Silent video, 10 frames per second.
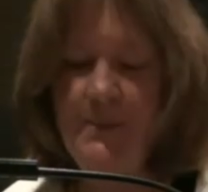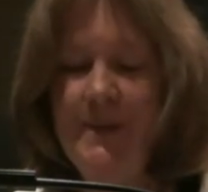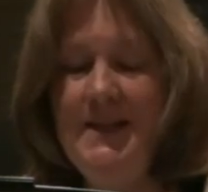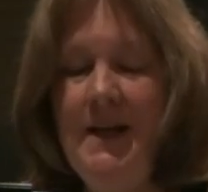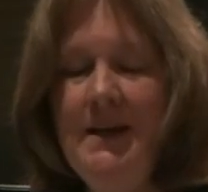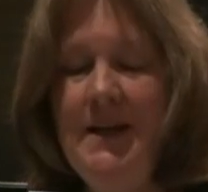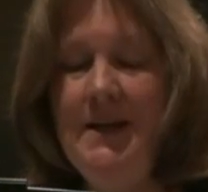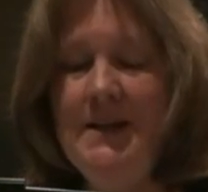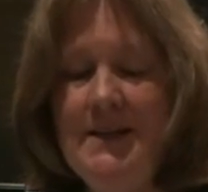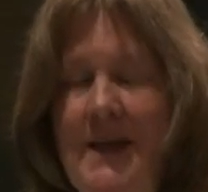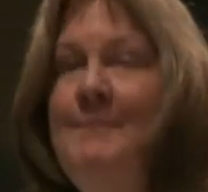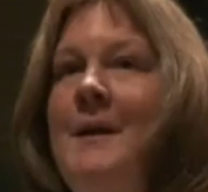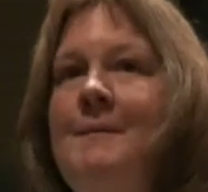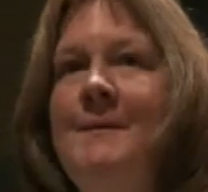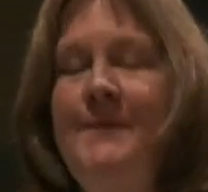to protect kids have
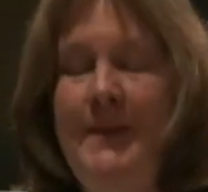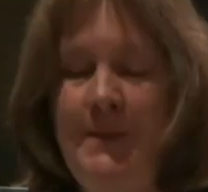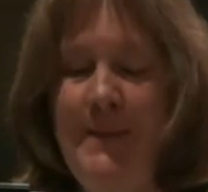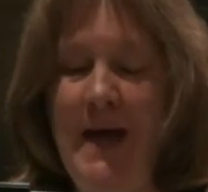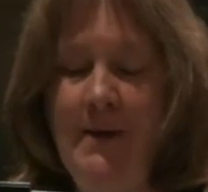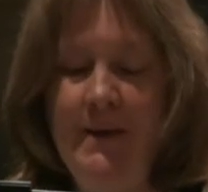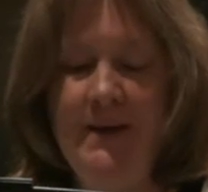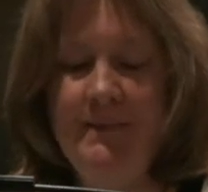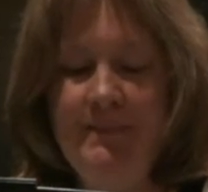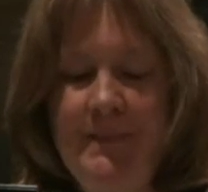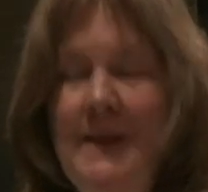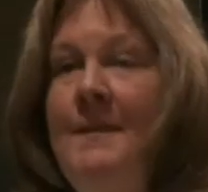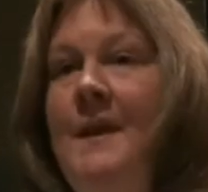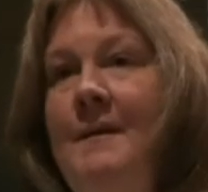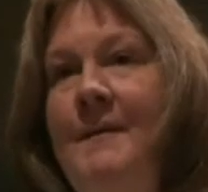made me feel empowered.
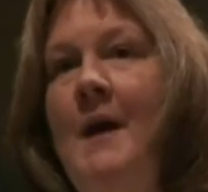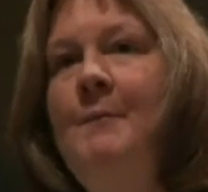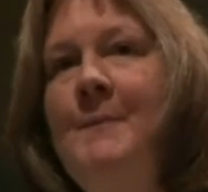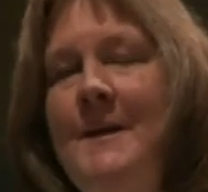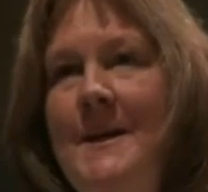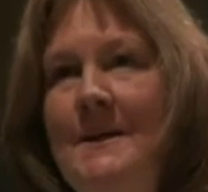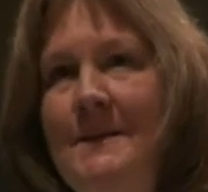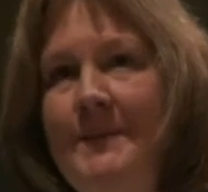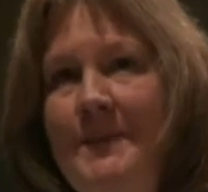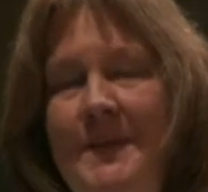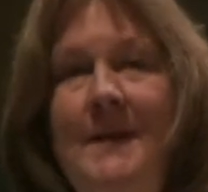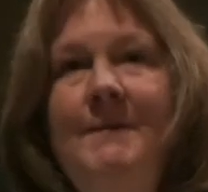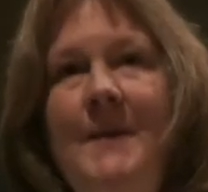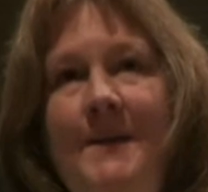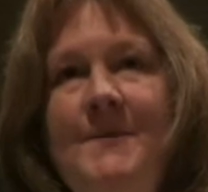They have helped me heal. They
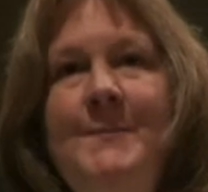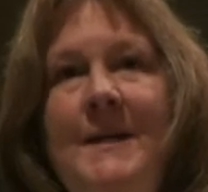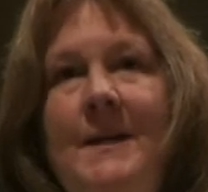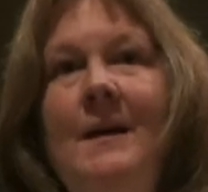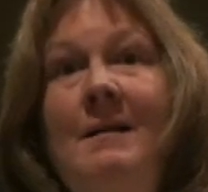have kept me